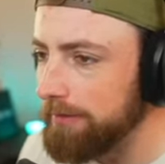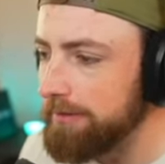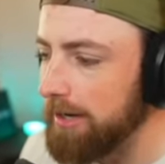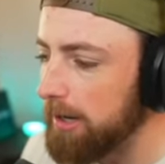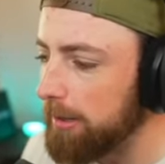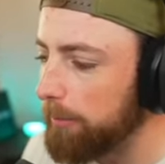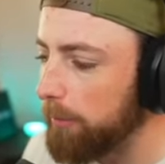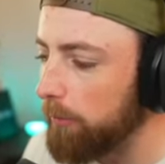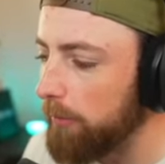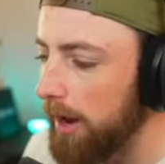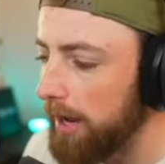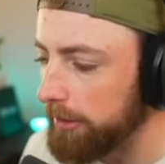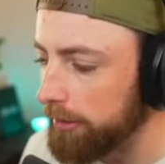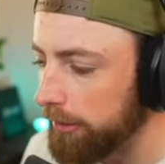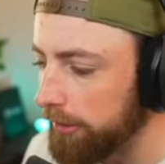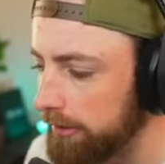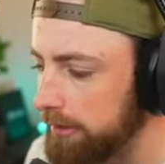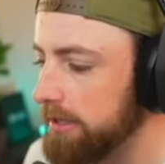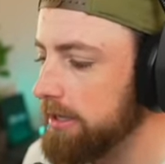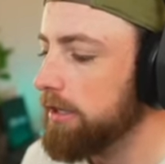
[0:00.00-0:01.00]
terrible
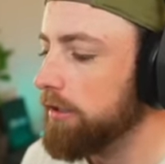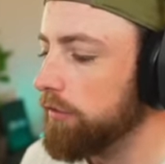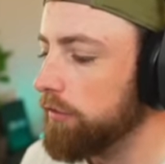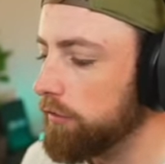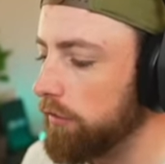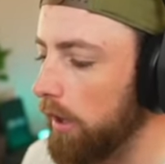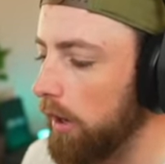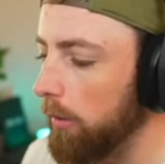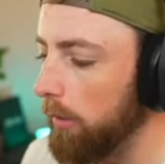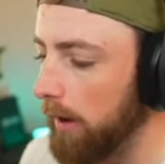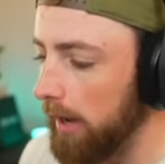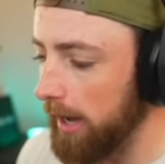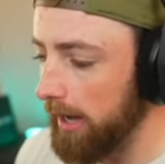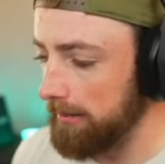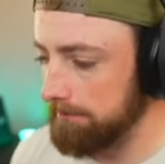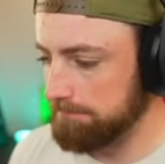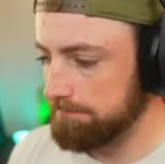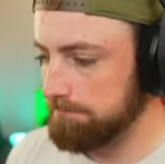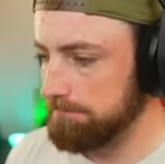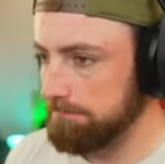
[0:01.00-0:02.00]
record. So,
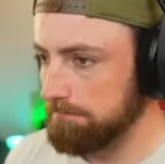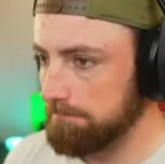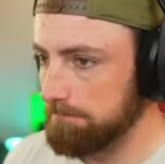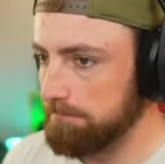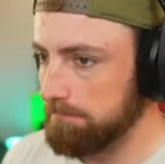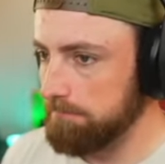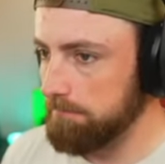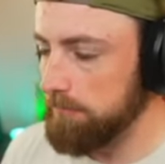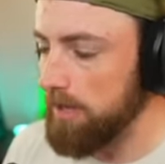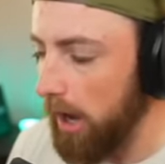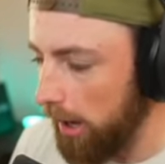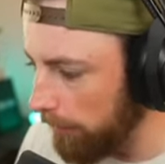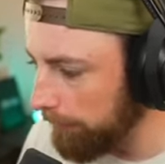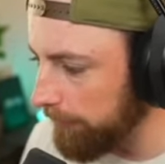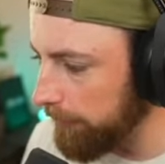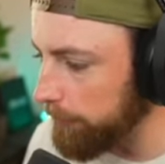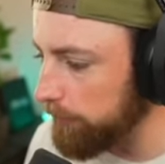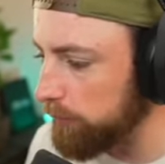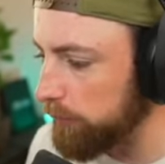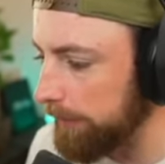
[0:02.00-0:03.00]
yeah,
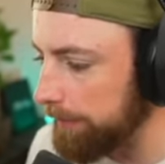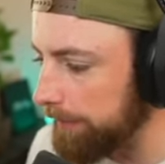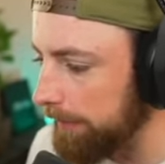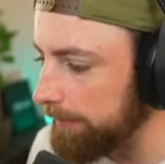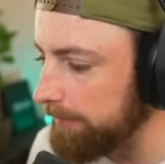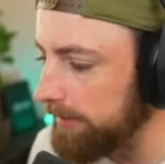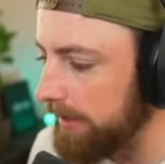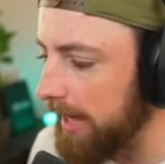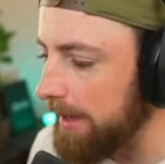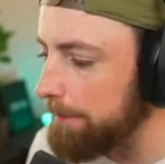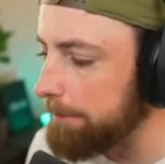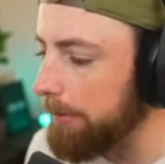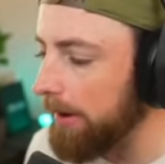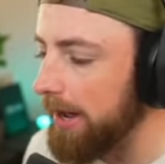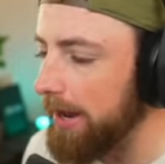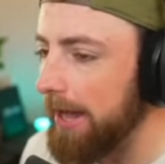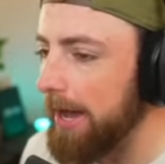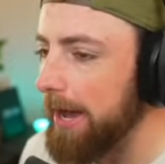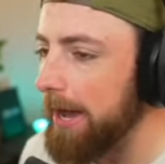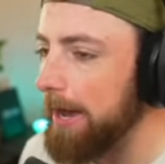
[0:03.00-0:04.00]
hopefully we sweep them today. But,